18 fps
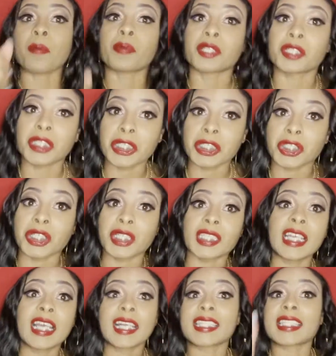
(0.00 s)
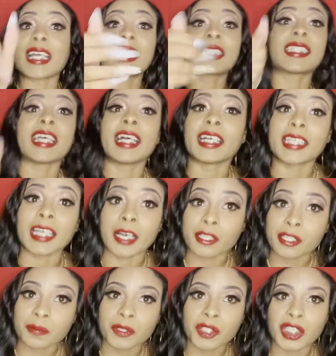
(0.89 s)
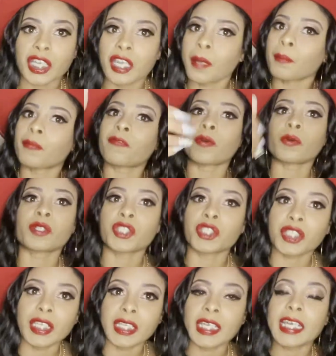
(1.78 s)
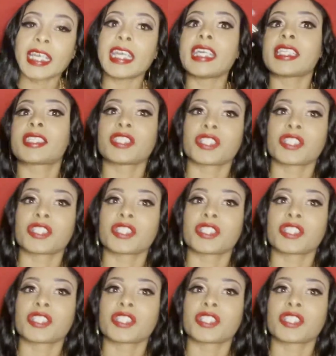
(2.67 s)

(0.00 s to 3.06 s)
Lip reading: predictions, because I can tell y'all some shit before the shit is the